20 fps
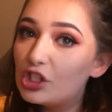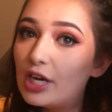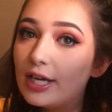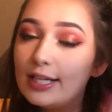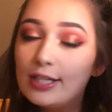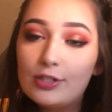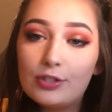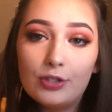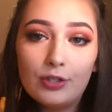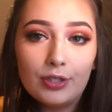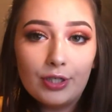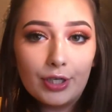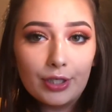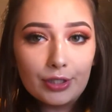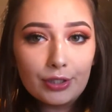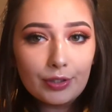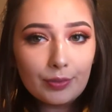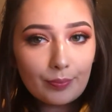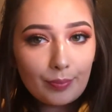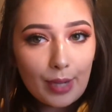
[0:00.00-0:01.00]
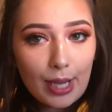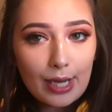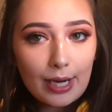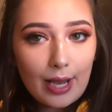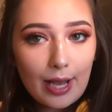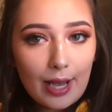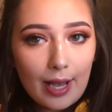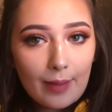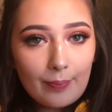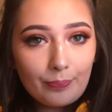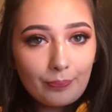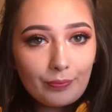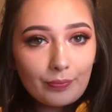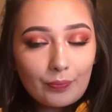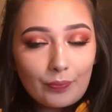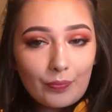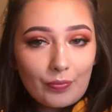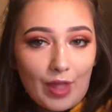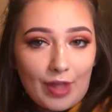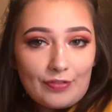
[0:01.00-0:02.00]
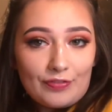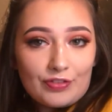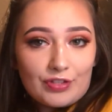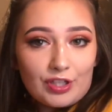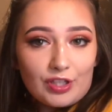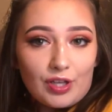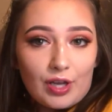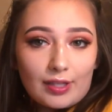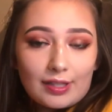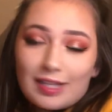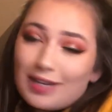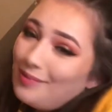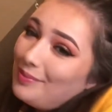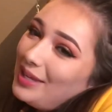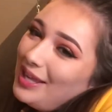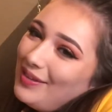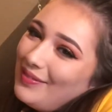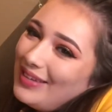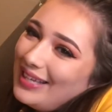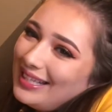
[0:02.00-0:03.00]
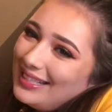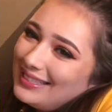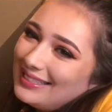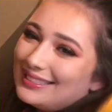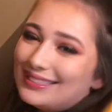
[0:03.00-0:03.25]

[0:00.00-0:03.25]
Chinese New Year, but that's the look that I'm getting.